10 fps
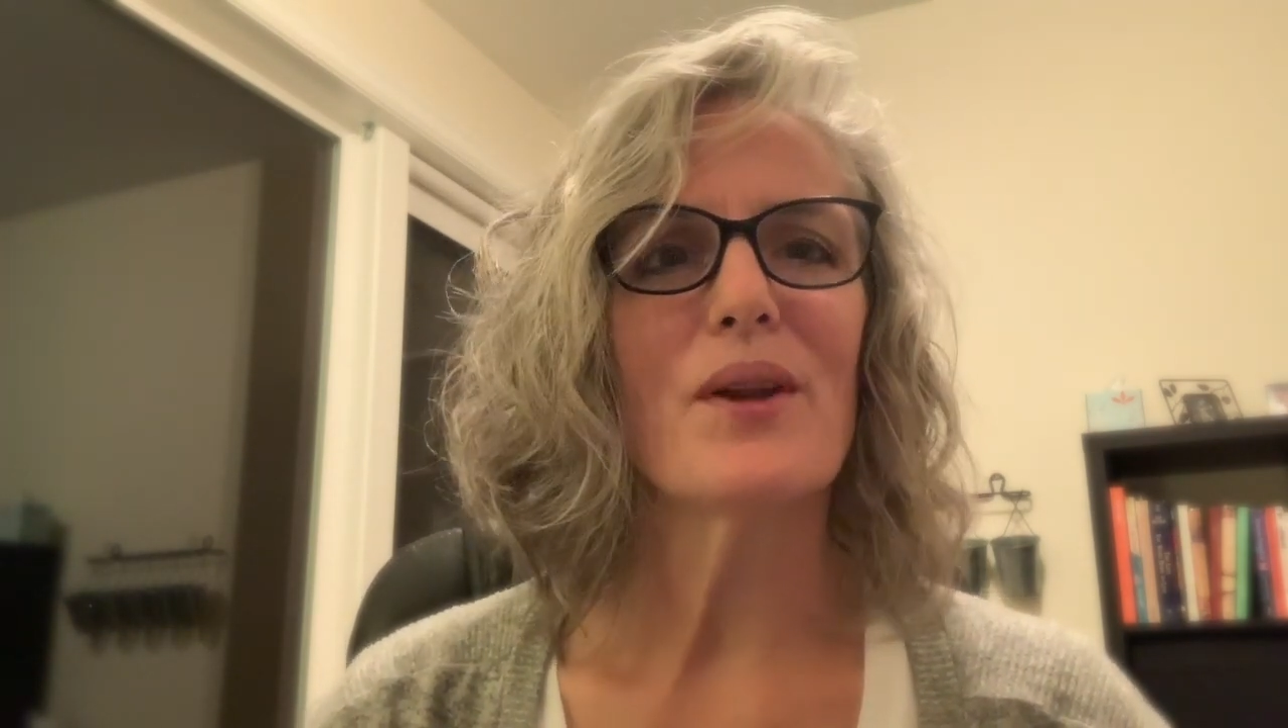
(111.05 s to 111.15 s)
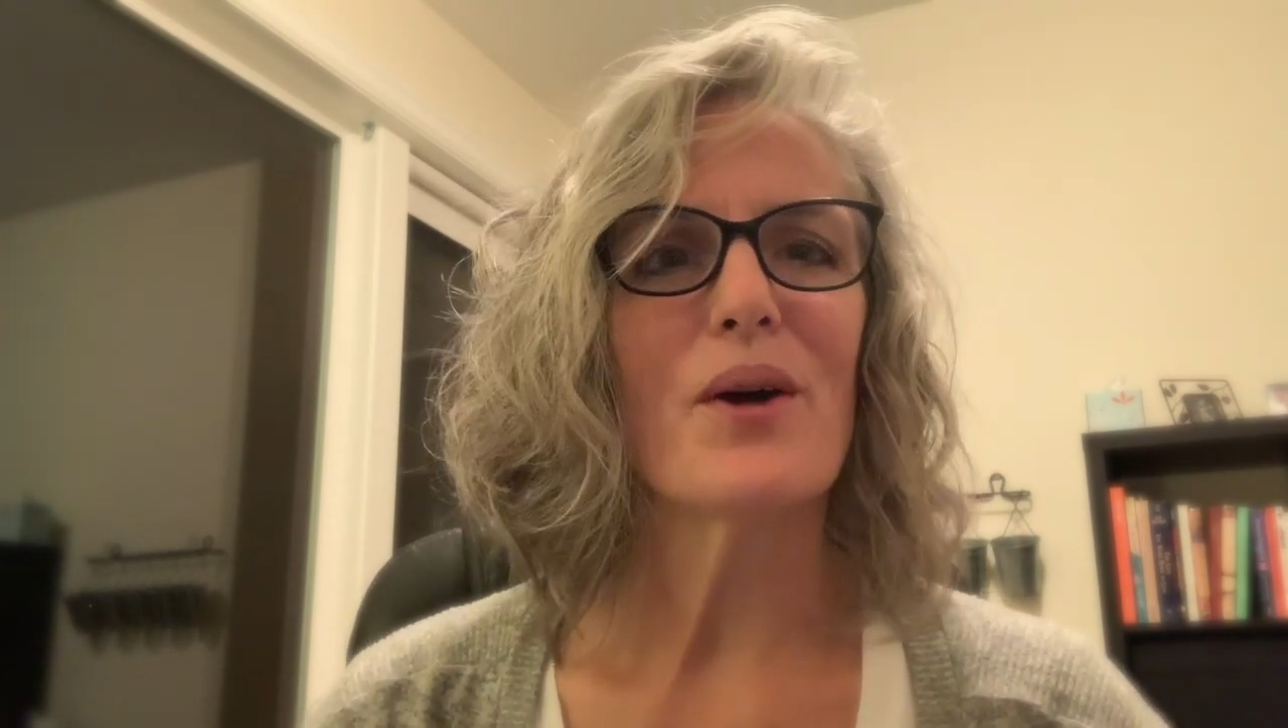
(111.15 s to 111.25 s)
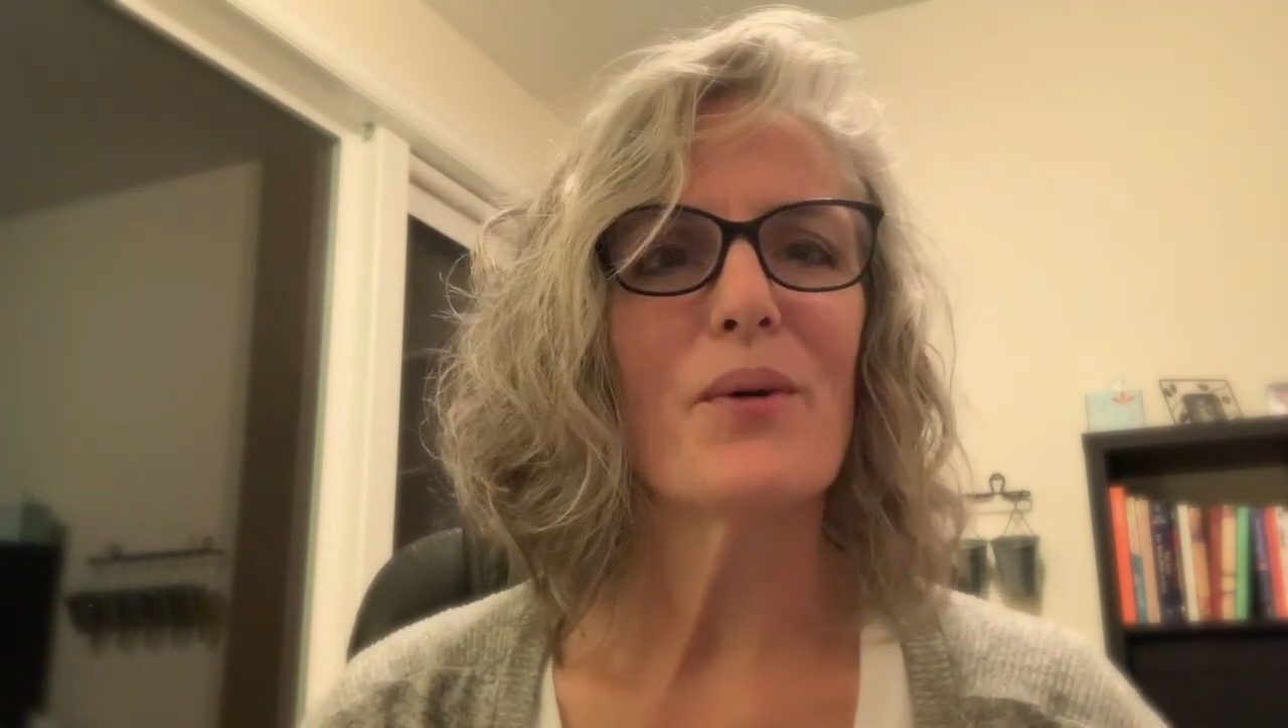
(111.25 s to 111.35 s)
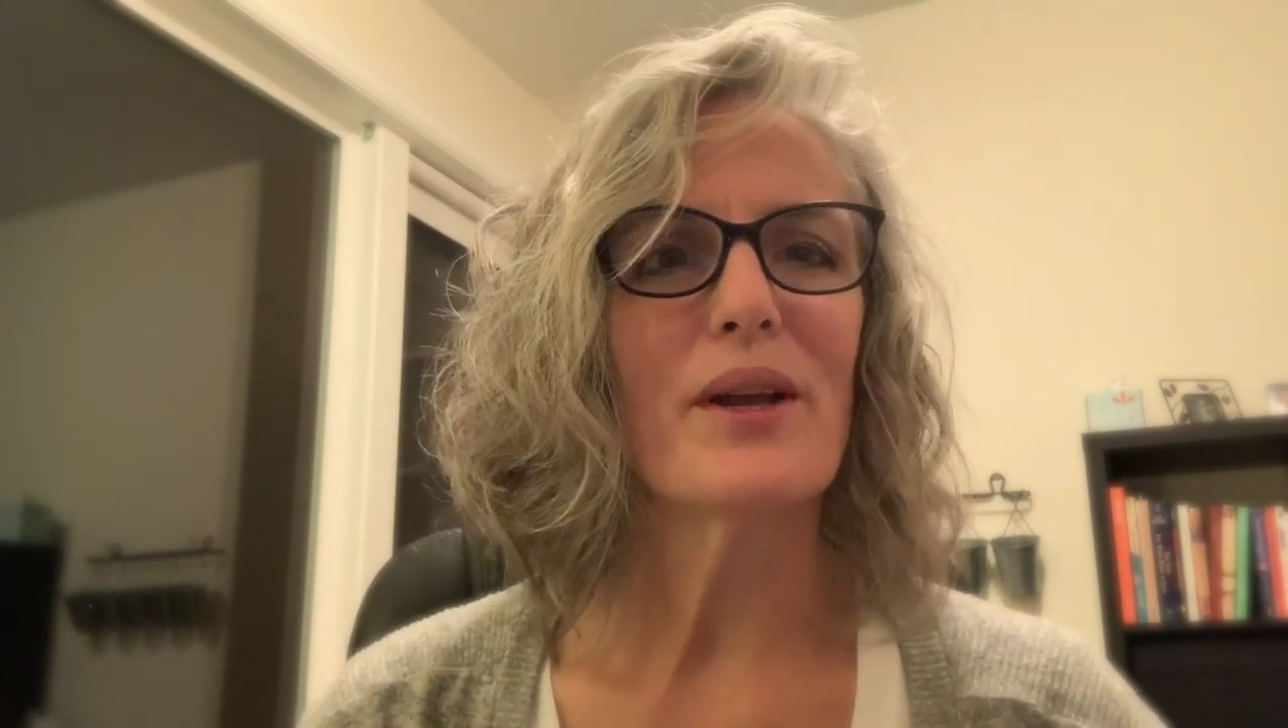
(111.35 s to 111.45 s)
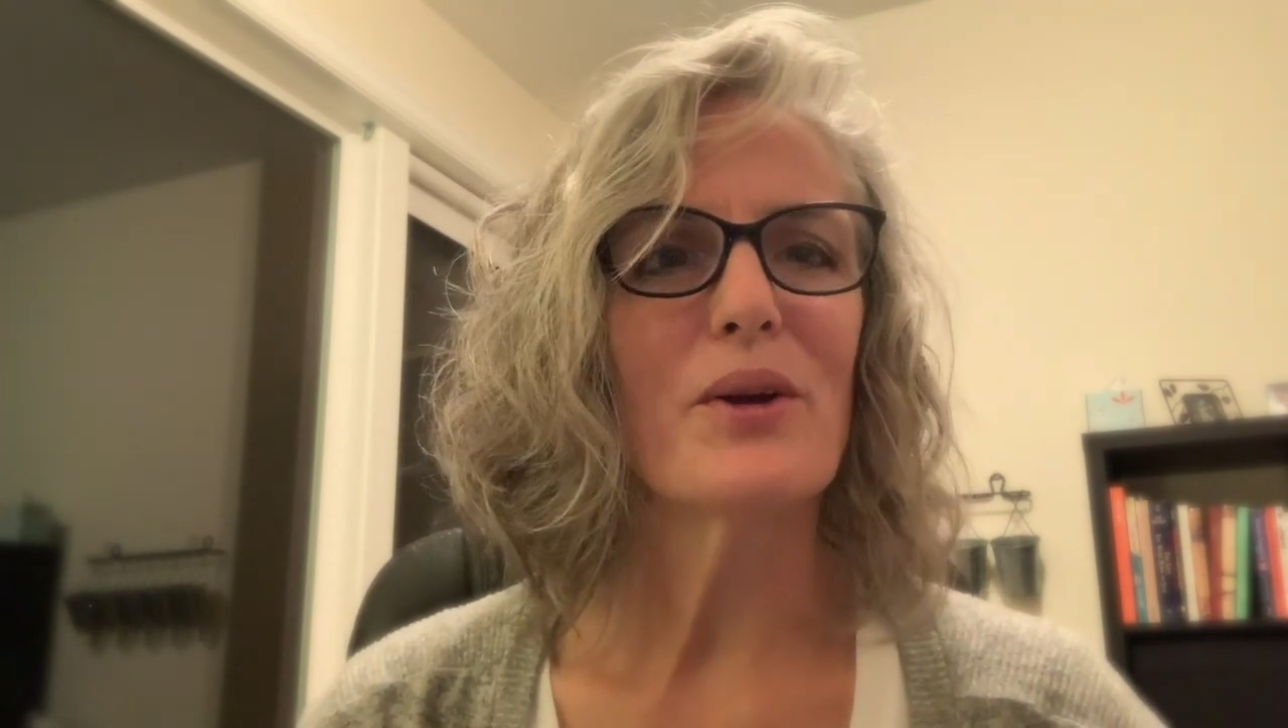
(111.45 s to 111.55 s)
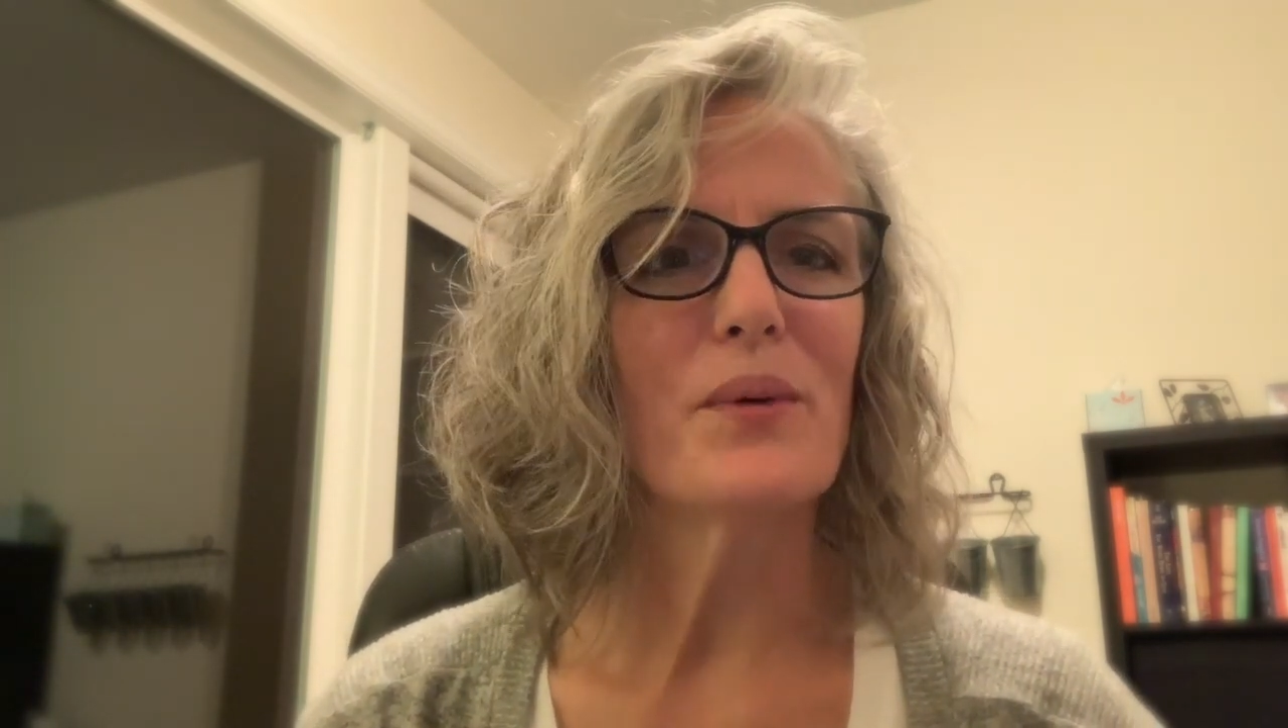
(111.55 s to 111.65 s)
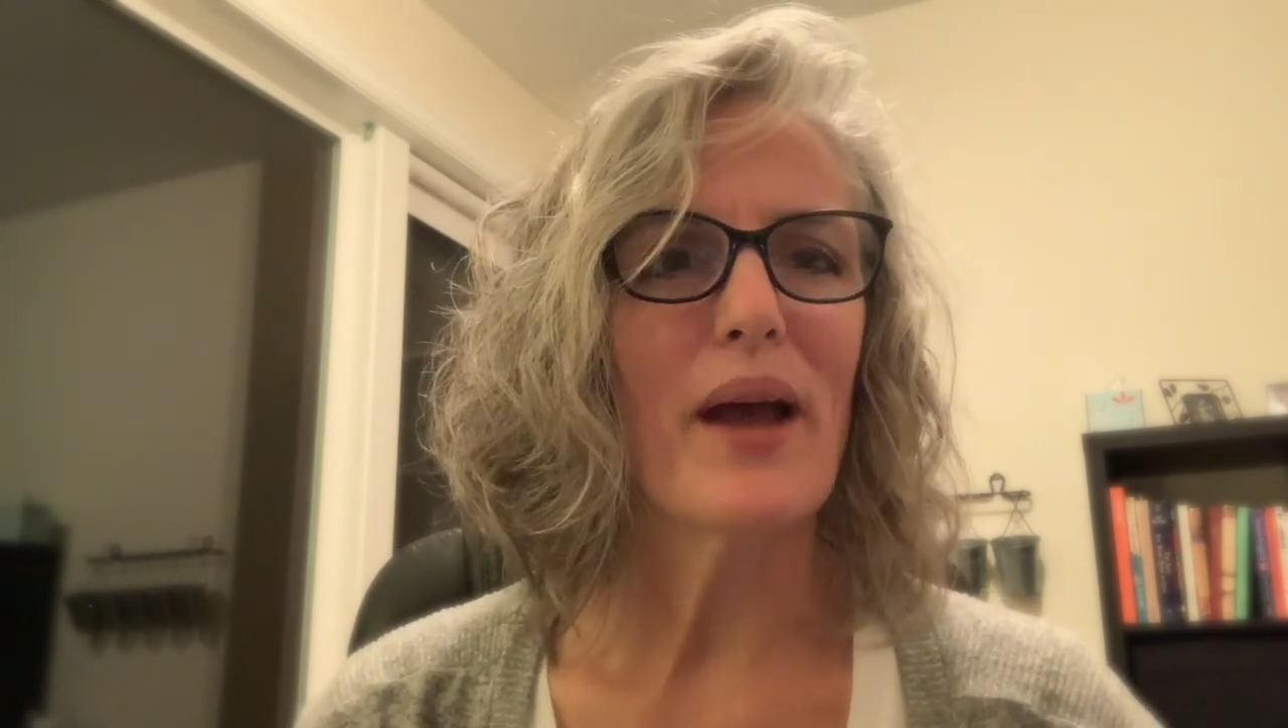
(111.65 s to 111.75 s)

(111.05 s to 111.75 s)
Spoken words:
knowing who